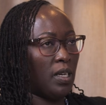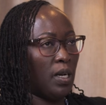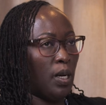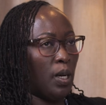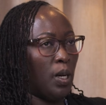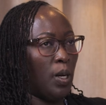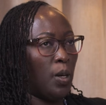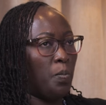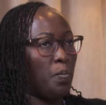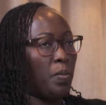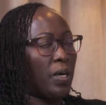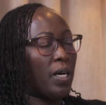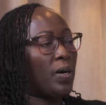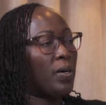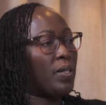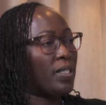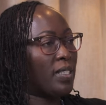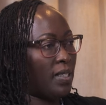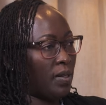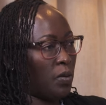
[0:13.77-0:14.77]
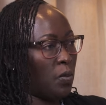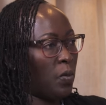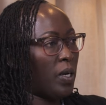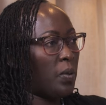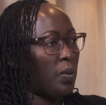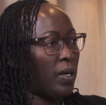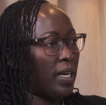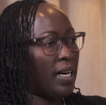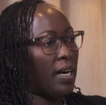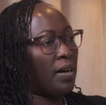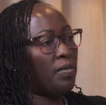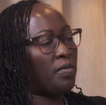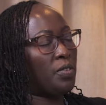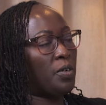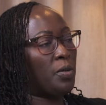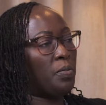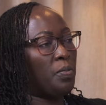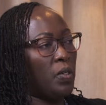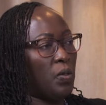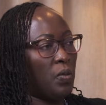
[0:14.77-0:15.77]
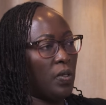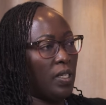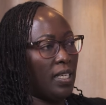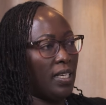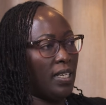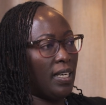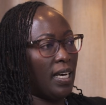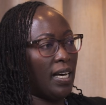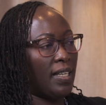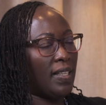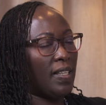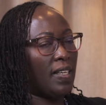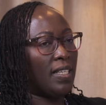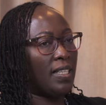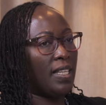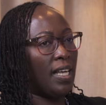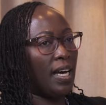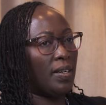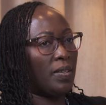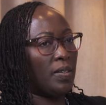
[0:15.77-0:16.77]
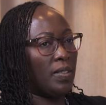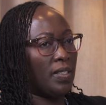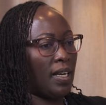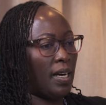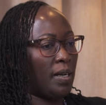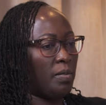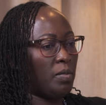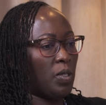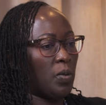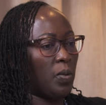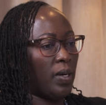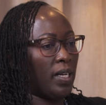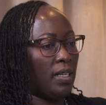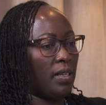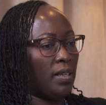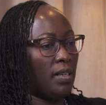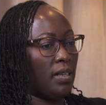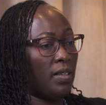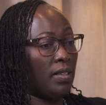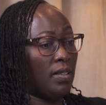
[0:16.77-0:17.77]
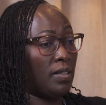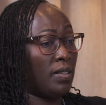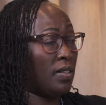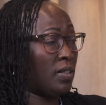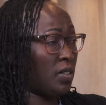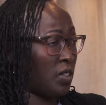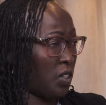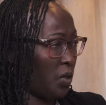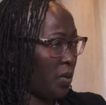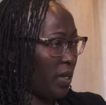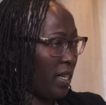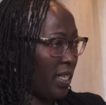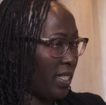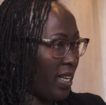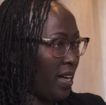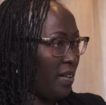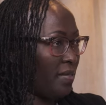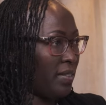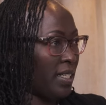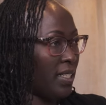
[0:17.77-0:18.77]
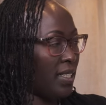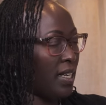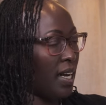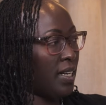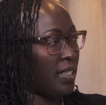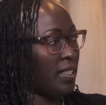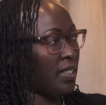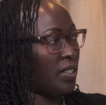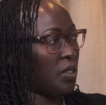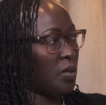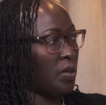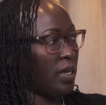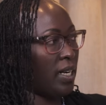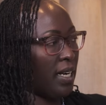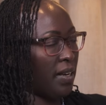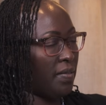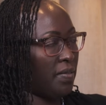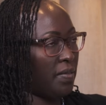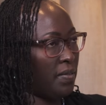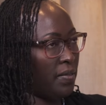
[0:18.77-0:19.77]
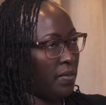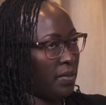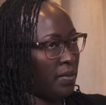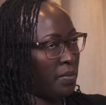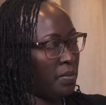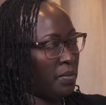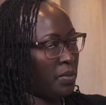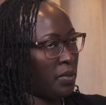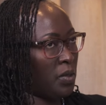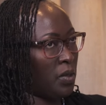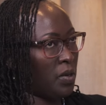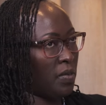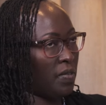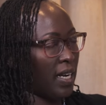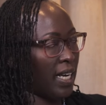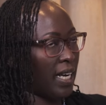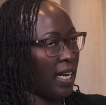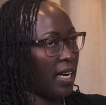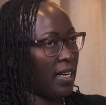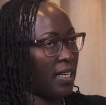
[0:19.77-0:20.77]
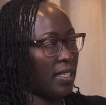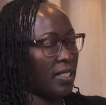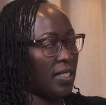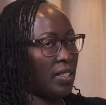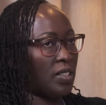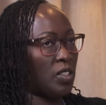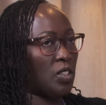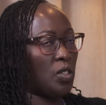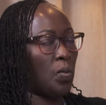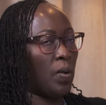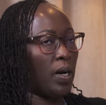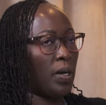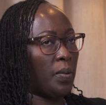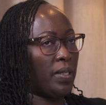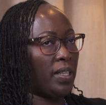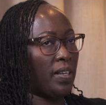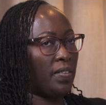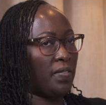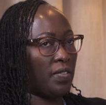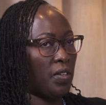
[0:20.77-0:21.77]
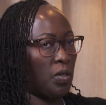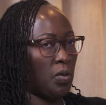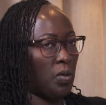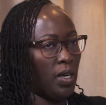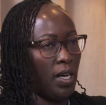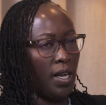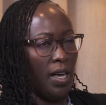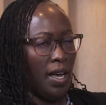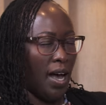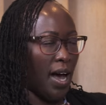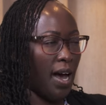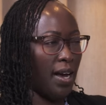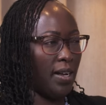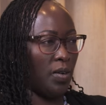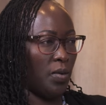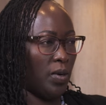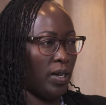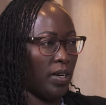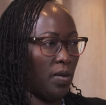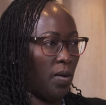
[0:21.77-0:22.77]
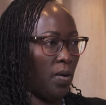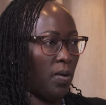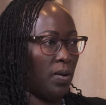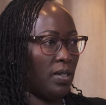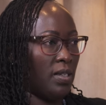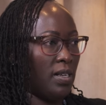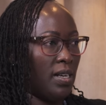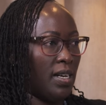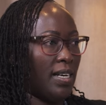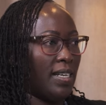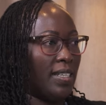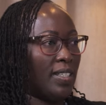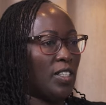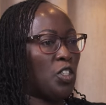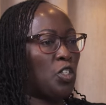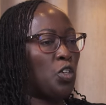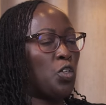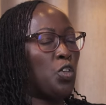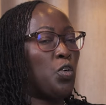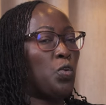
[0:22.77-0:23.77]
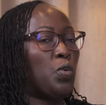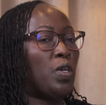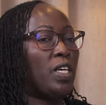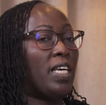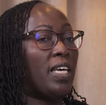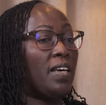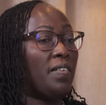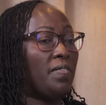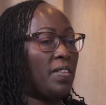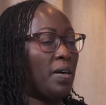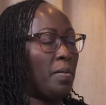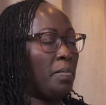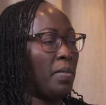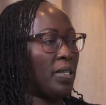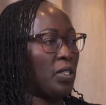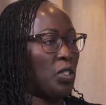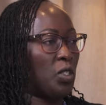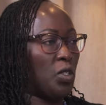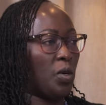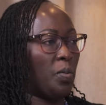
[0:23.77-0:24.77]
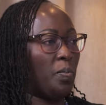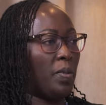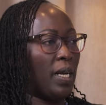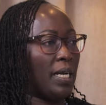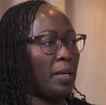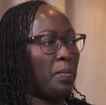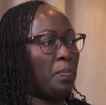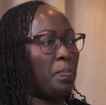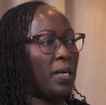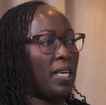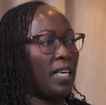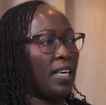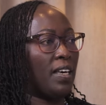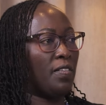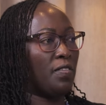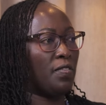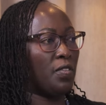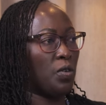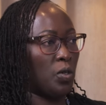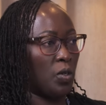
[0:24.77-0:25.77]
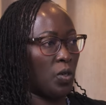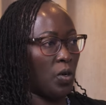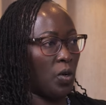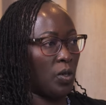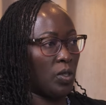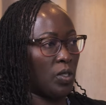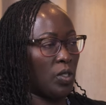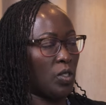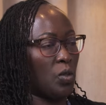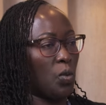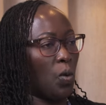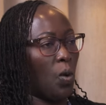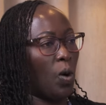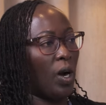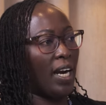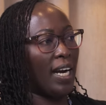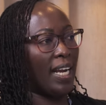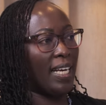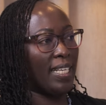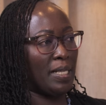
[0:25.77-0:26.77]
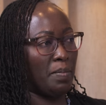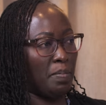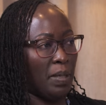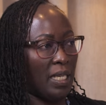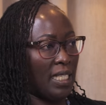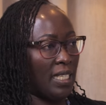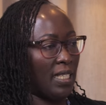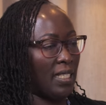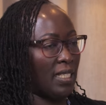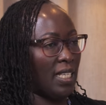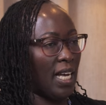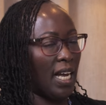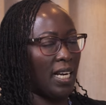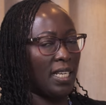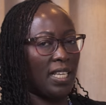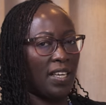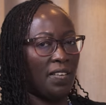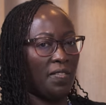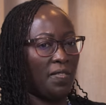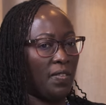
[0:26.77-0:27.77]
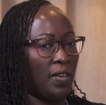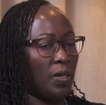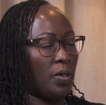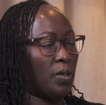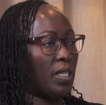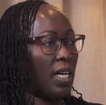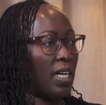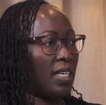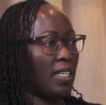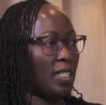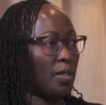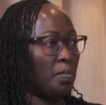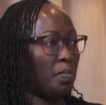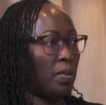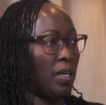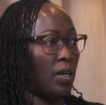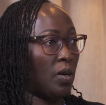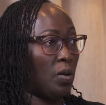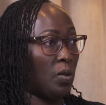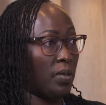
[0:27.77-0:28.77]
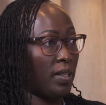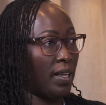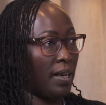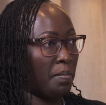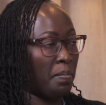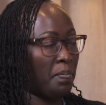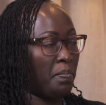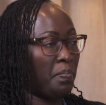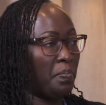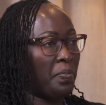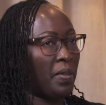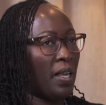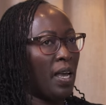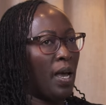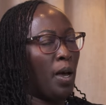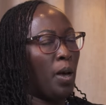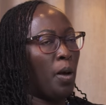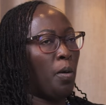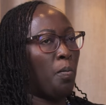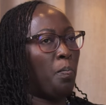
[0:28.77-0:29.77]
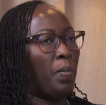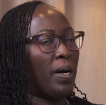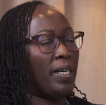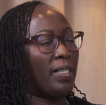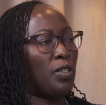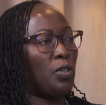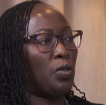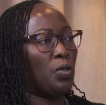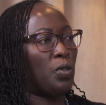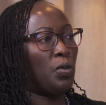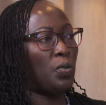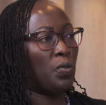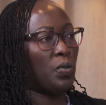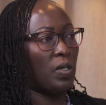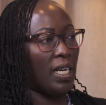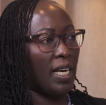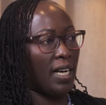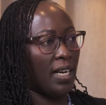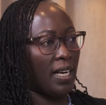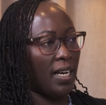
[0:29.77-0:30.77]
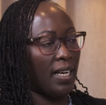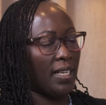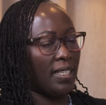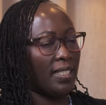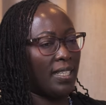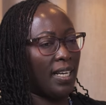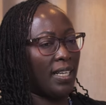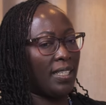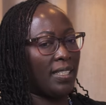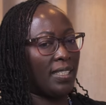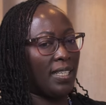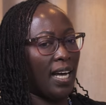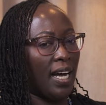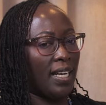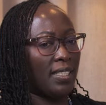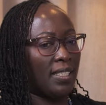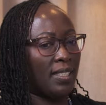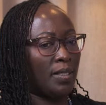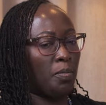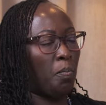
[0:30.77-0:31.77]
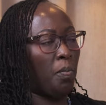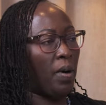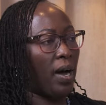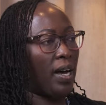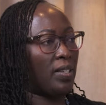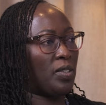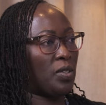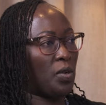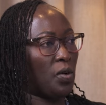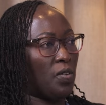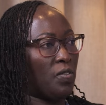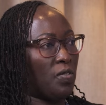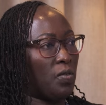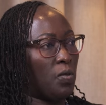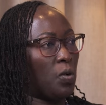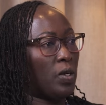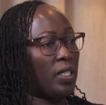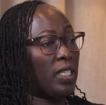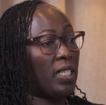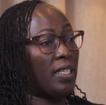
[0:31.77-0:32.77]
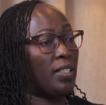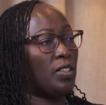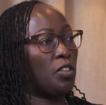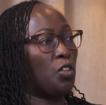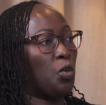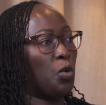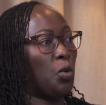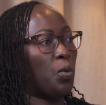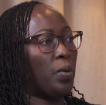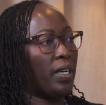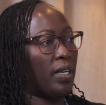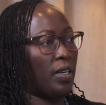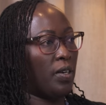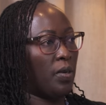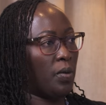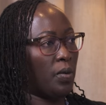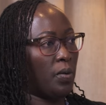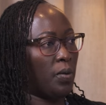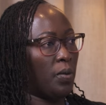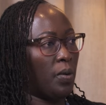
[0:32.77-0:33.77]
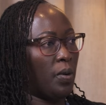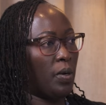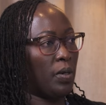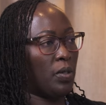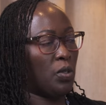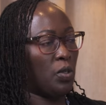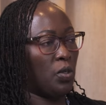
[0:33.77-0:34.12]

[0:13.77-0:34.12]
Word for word: Mm. Because when we come from uni, mm-hmm. I think there are times when students have this attitude, and mm. I've sort of like had a chance to work with a few. Mm. I know it all. Mm. So you give them a job like taking phone calls mm-hmm. to organize meetings, and they feel that is below them. Mm but you don't realize that that's part of what is growing you mm.